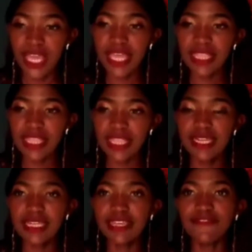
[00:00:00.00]
And
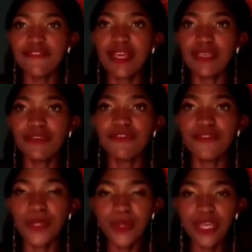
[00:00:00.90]
then if you
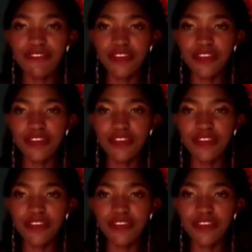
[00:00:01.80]
follow